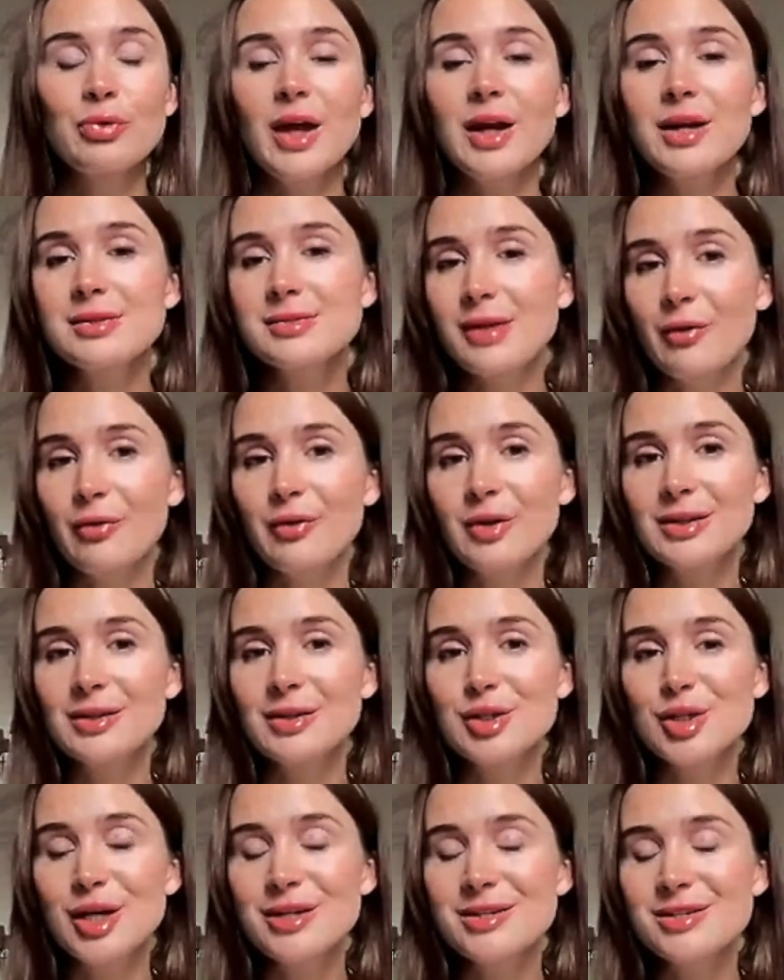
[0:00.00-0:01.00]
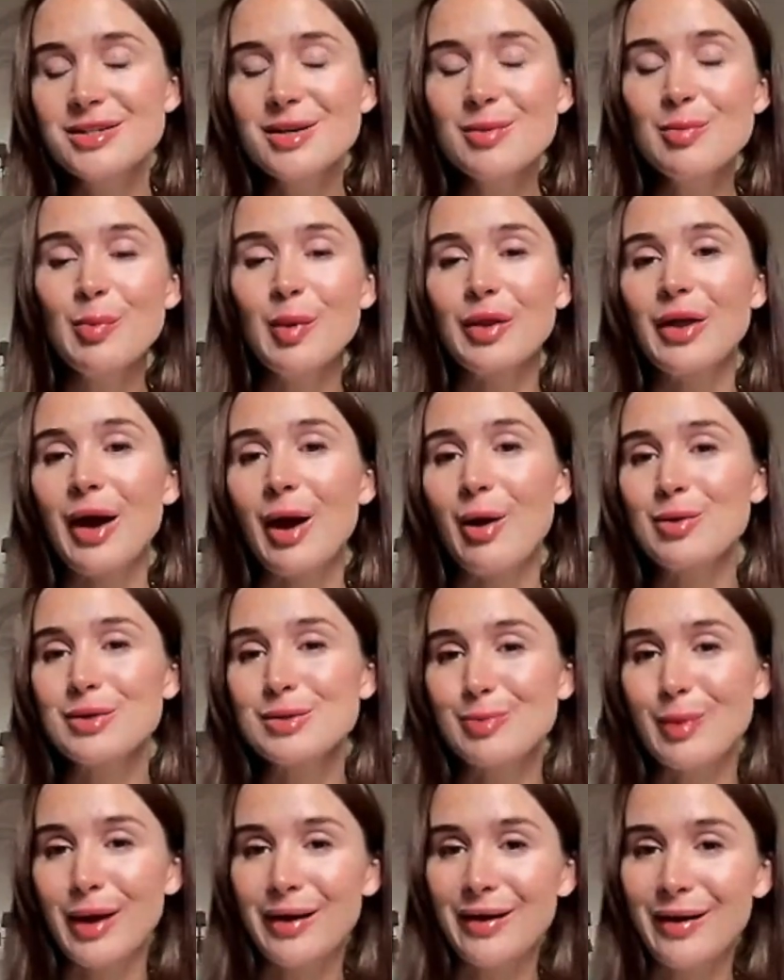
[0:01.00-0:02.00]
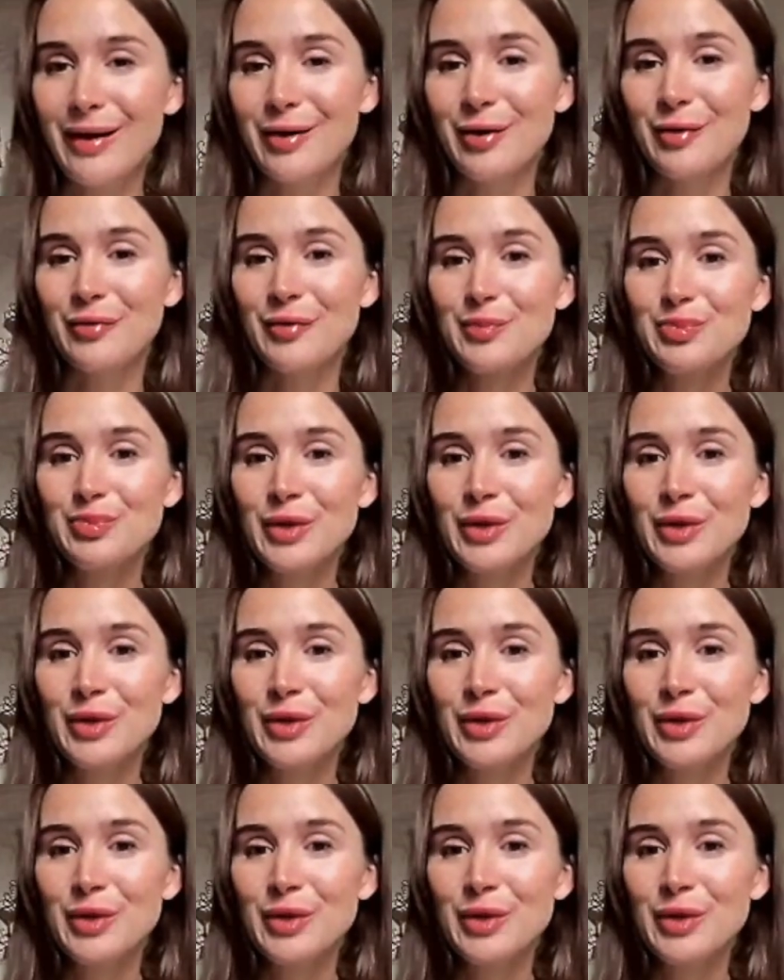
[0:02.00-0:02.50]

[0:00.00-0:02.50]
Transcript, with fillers: that is definitely changing but that was my kind of